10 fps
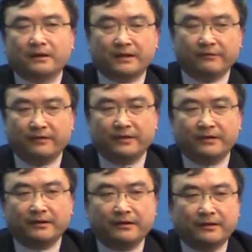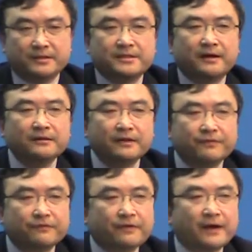given the
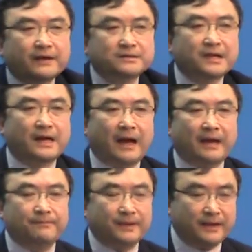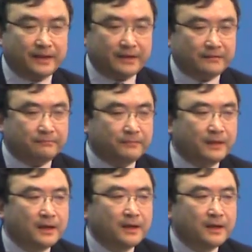scientific facts, I believe